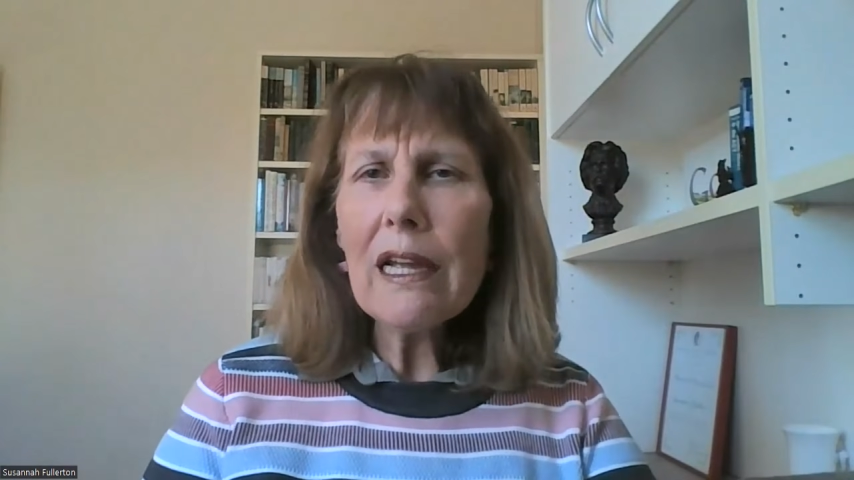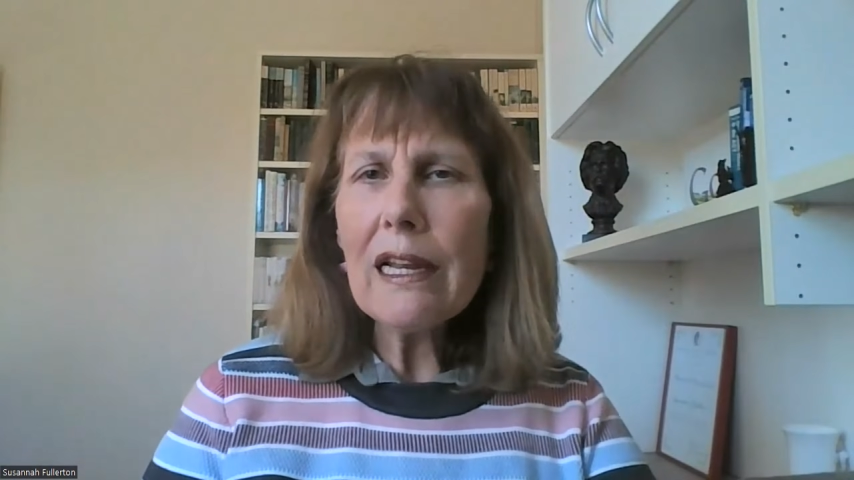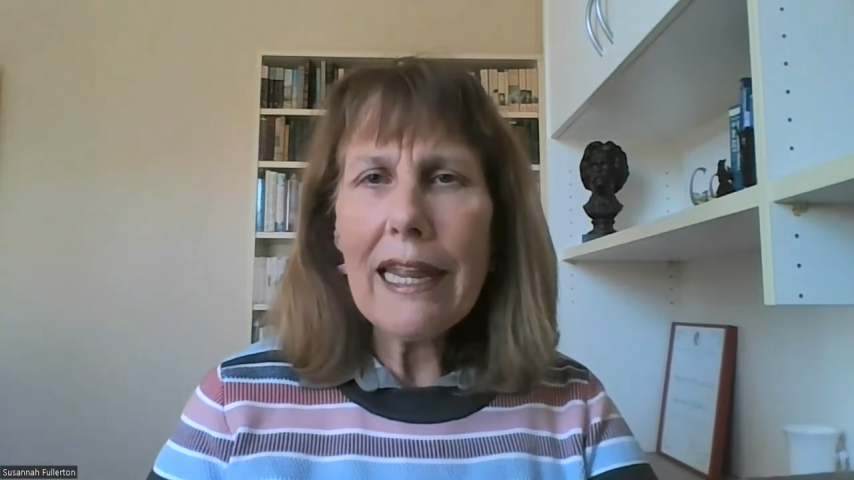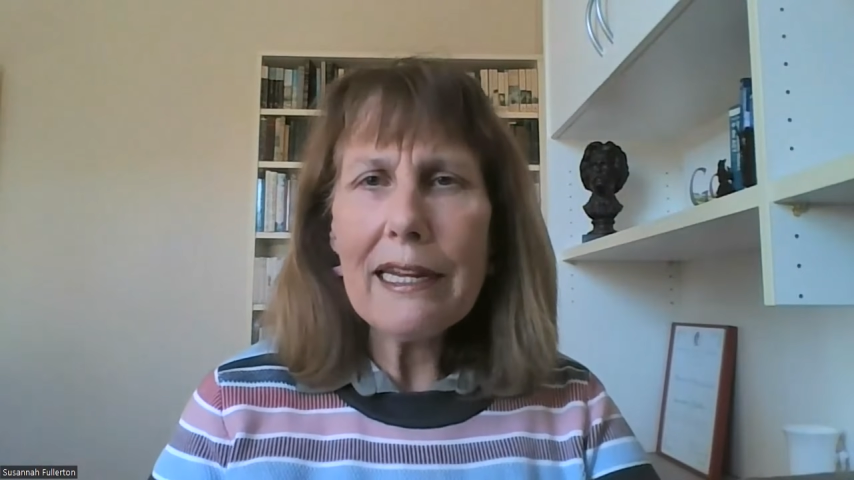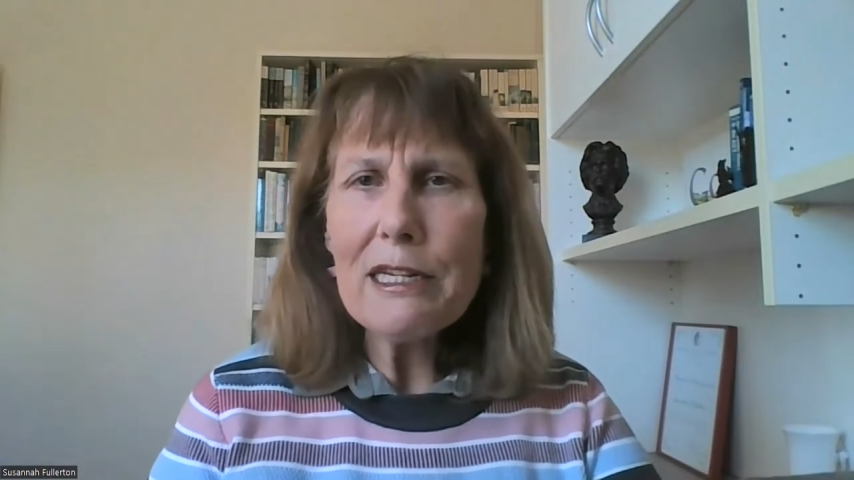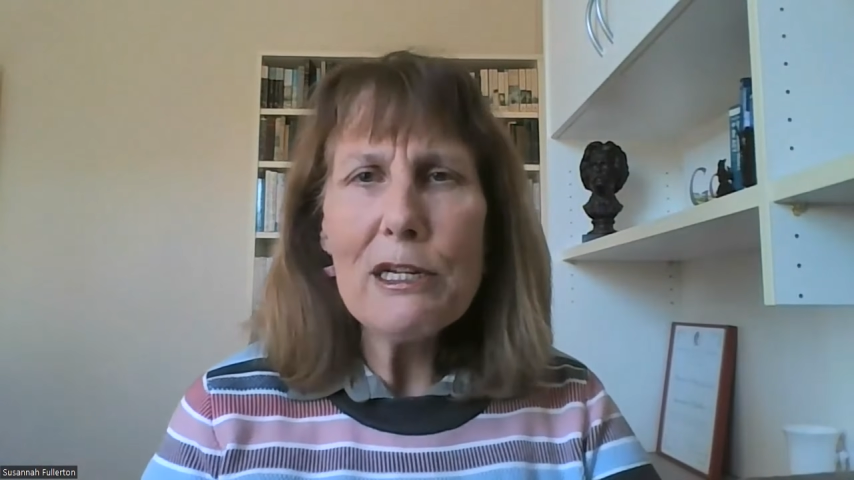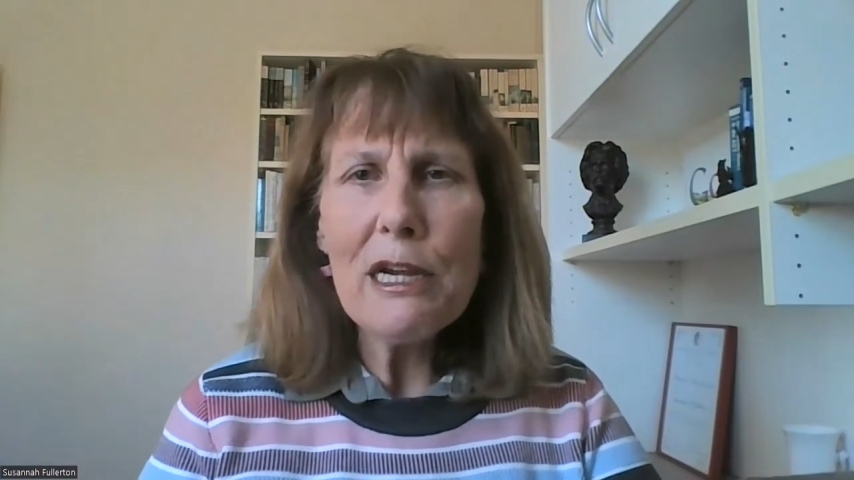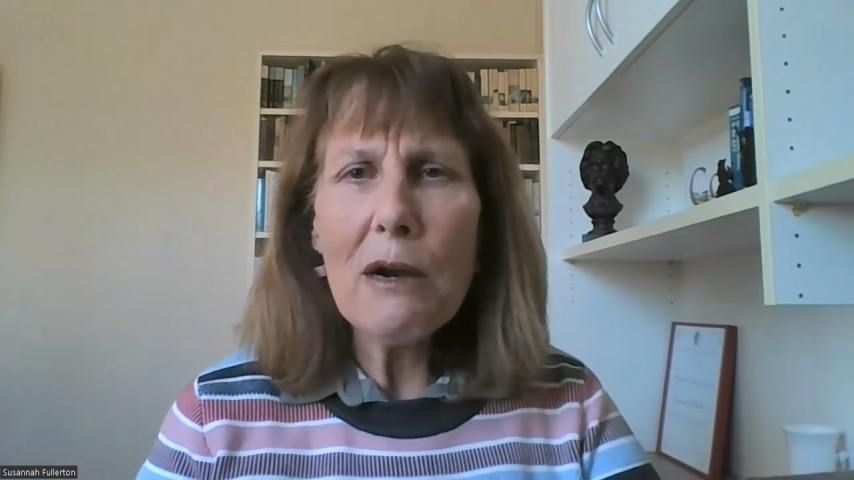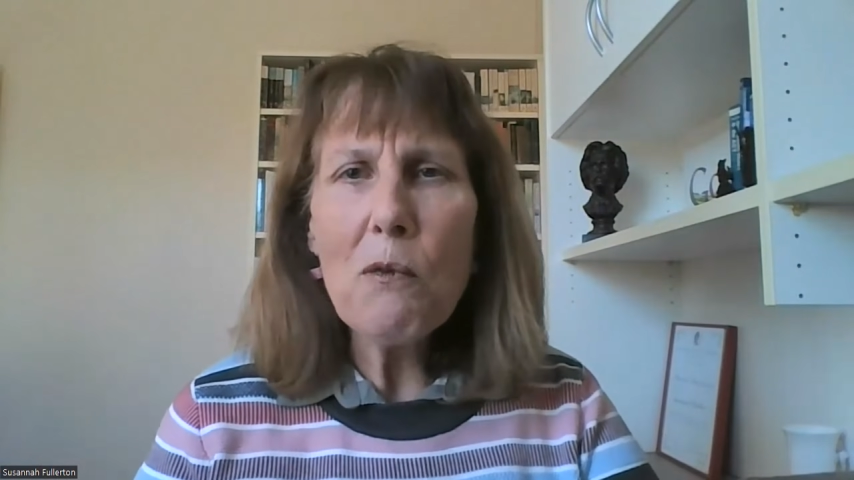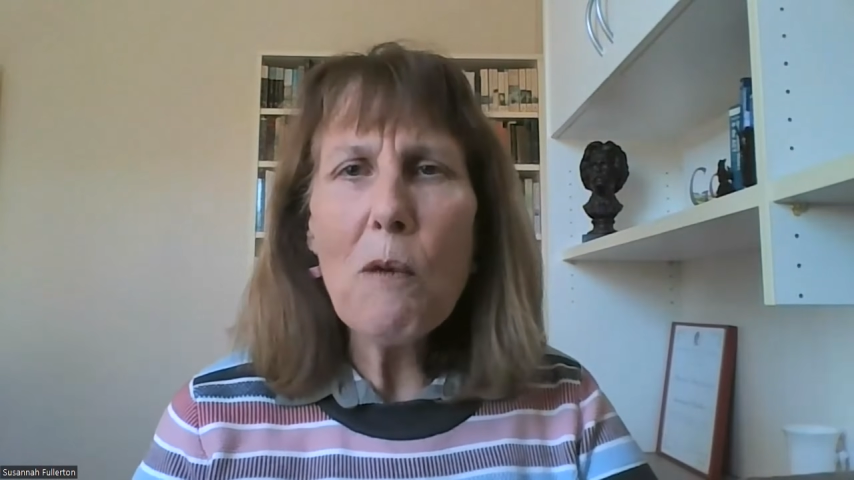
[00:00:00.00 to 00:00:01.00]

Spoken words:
collected young